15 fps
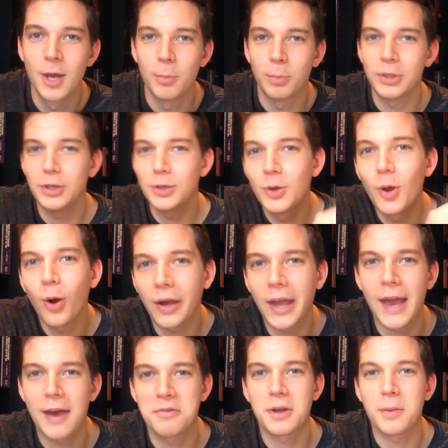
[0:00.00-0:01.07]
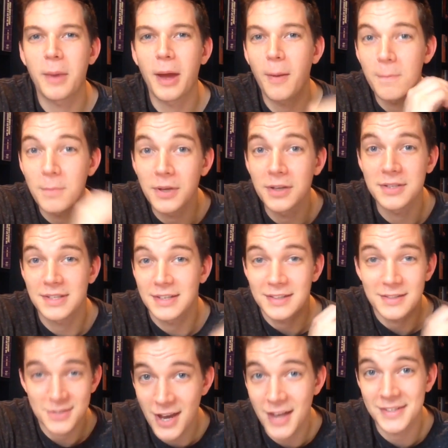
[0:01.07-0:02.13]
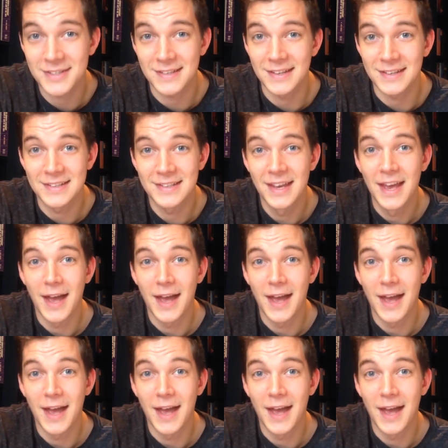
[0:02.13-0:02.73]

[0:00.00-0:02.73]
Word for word: but you're not caring about mercy and justice